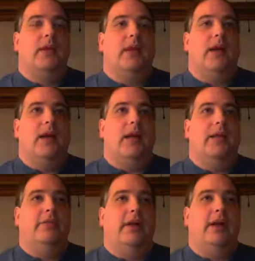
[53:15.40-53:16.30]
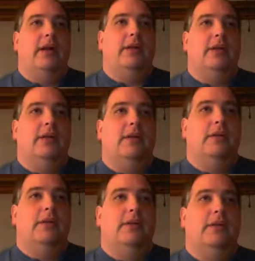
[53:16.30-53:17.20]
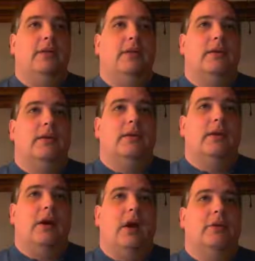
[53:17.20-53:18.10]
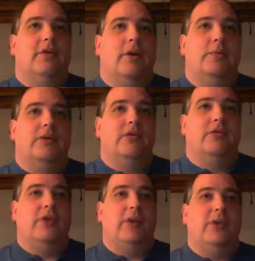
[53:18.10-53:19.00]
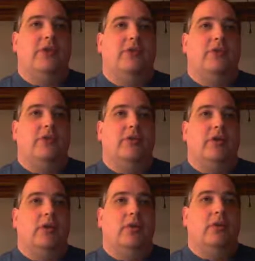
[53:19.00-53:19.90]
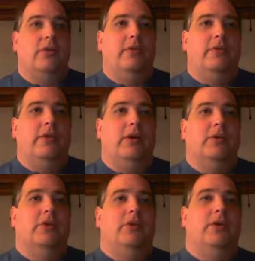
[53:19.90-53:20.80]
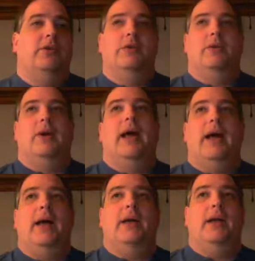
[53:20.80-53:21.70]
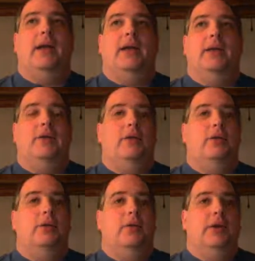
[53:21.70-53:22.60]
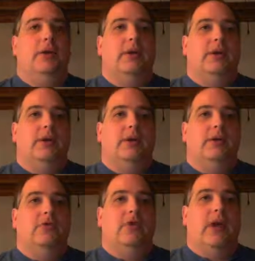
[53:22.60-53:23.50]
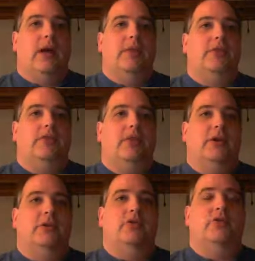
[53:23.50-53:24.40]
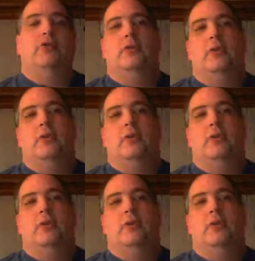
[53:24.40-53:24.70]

And then, all right, if our message type is 0, then we're going to add a new chat message.